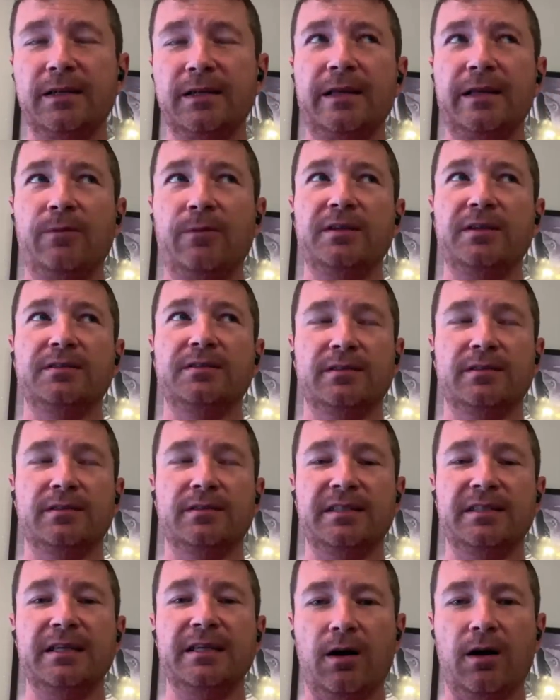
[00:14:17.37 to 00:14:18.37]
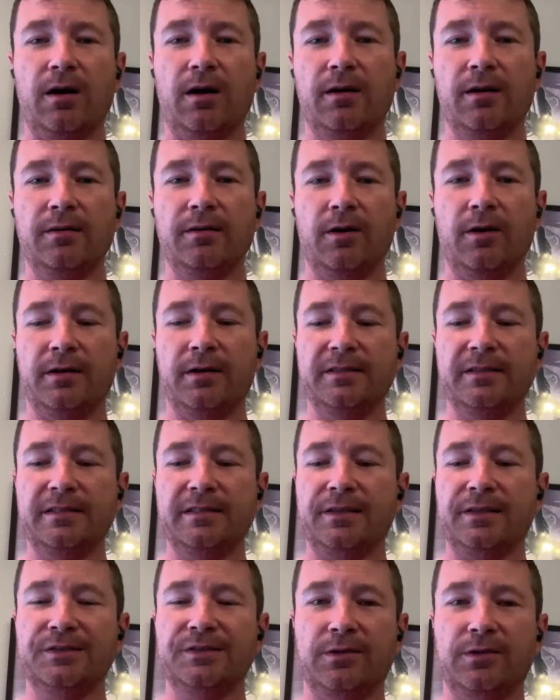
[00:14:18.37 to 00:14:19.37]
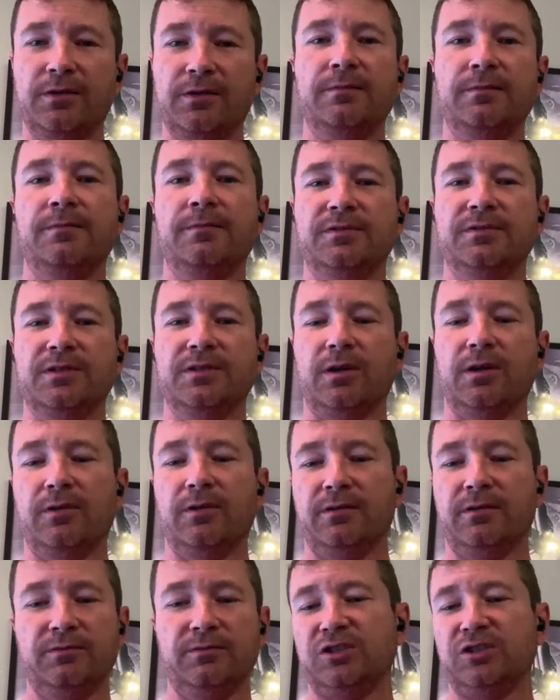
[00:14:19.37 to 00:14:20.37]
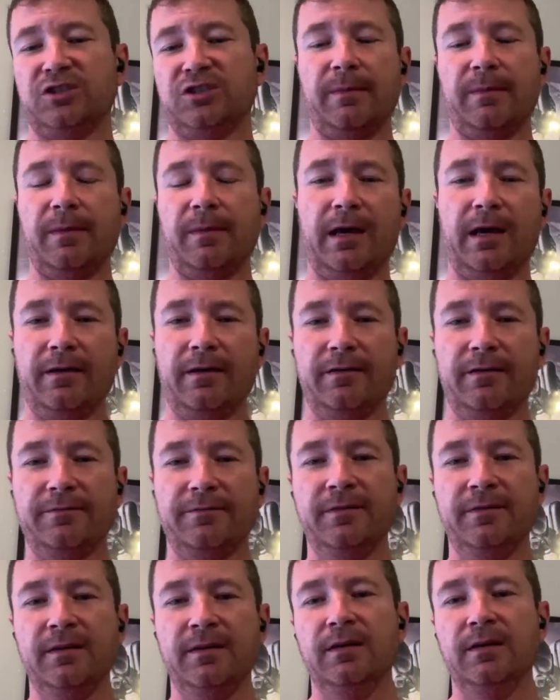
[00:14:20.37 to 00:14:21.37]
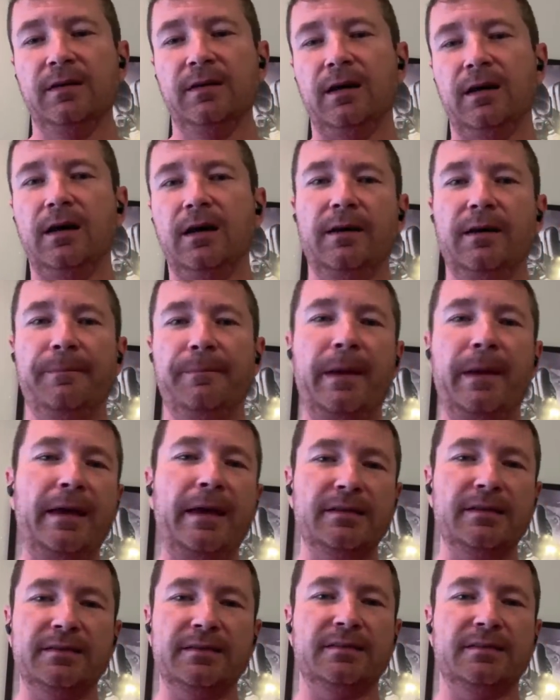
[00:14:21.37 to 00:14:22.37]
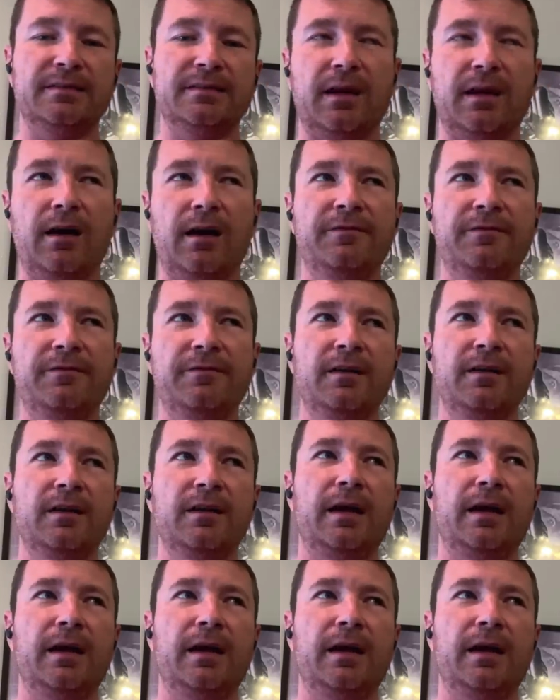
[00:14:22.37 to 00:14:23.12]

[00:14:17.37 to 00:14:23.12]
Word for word: And they went to the TR on a deck cert, so it was just coming out of maintenance and stuff.